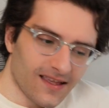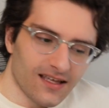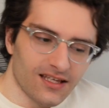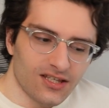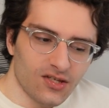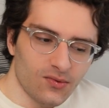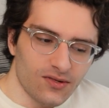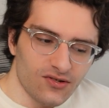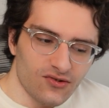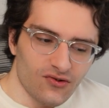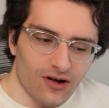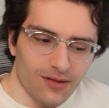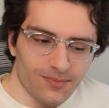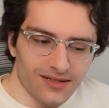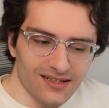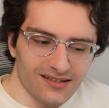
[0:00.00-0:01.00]
You and
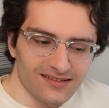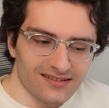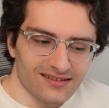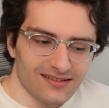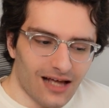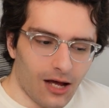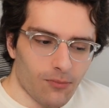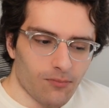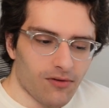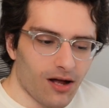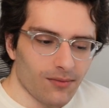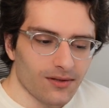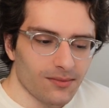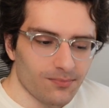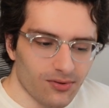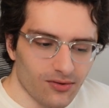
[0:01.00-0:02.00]
Tropius, I'm
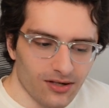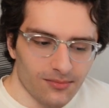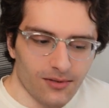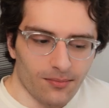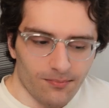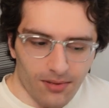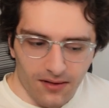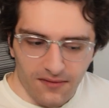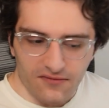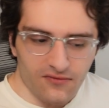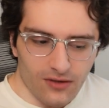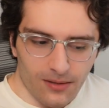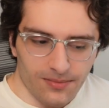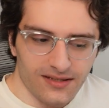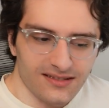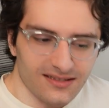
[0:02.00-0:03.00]
probably put him above
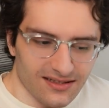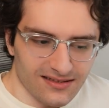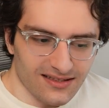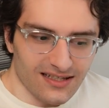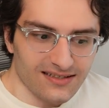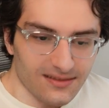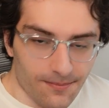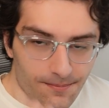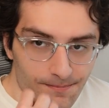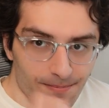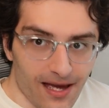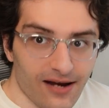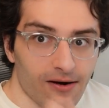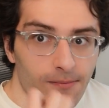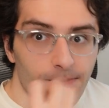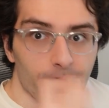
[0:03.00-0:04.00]
Tropius because he is a
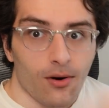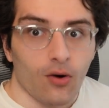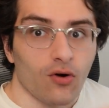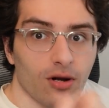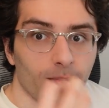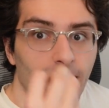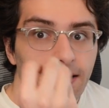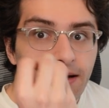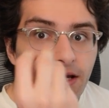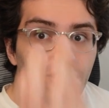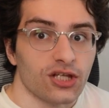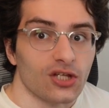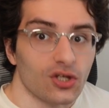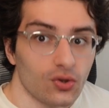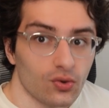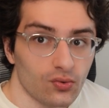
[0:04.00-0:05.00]
better Pokemon to
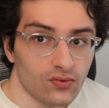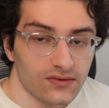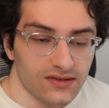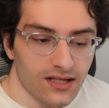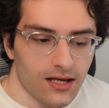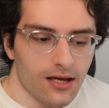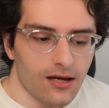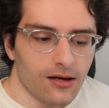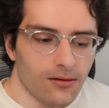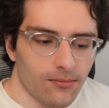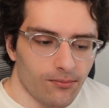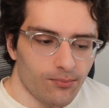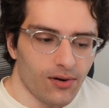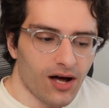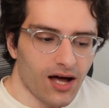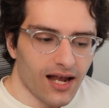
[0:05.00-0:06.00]
use.
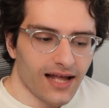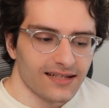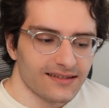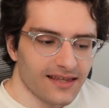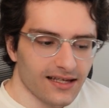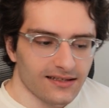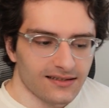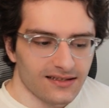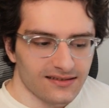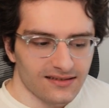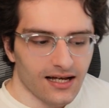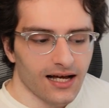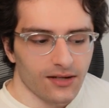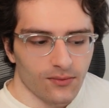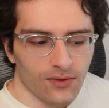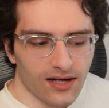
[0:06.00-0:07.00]
But I think
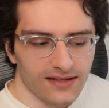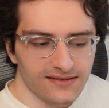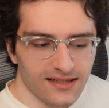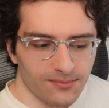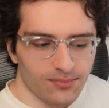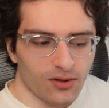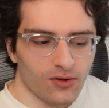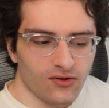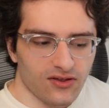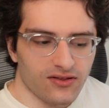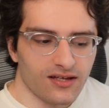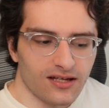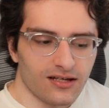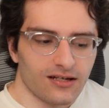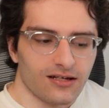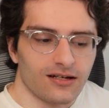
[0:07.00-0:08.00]
design wise, they both
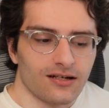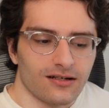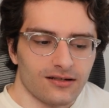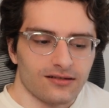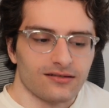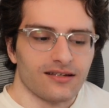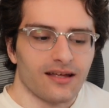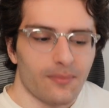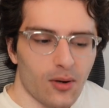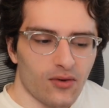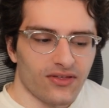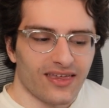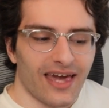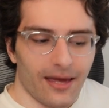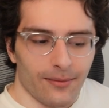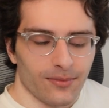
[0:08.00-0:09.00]

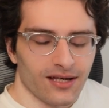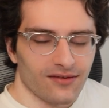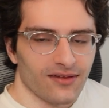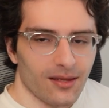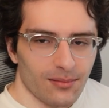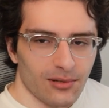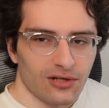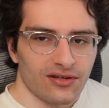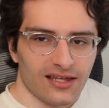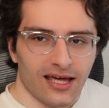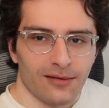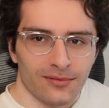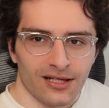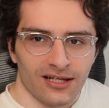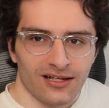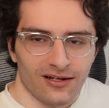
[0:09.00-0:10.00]
get me. They both
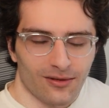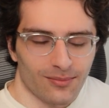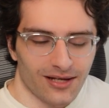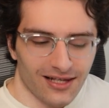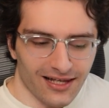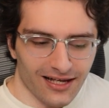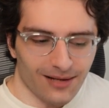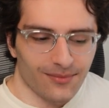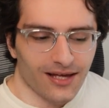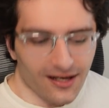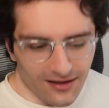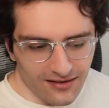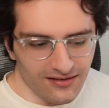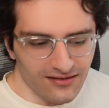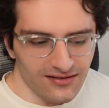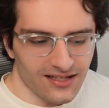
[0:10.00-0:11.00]
get me a little bit. Like I'm like,
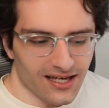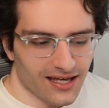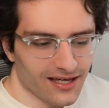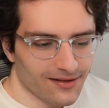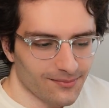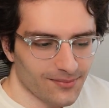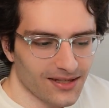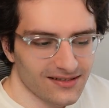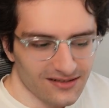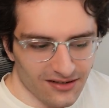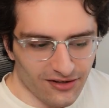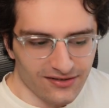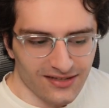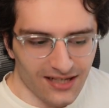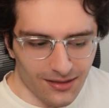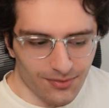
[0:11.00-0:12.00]
oh, okay, based on
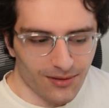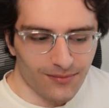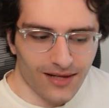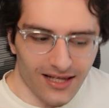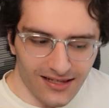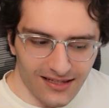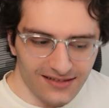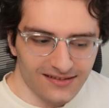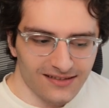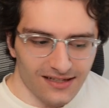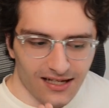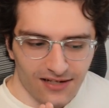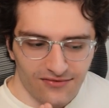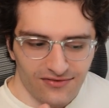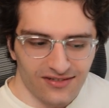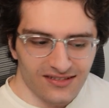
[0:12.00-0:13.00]
your typing, I'm like, this is an
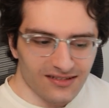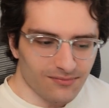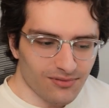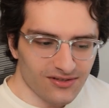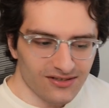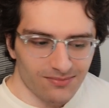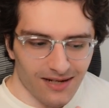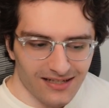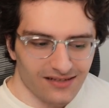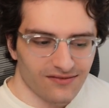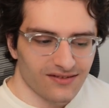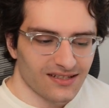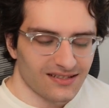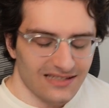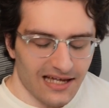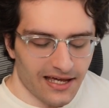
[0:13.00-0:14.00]
interesting
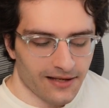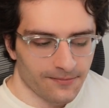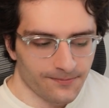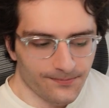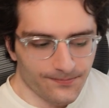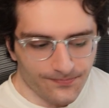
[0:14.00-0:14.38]
perspective to take.